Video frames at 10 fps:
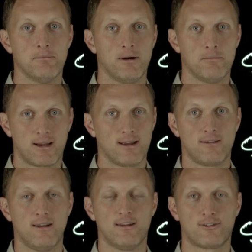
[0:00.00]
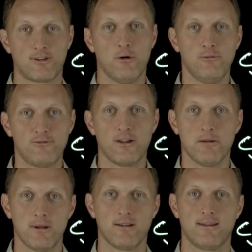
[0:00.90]
but because it is so
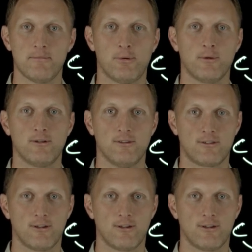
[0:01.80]
fundamentally important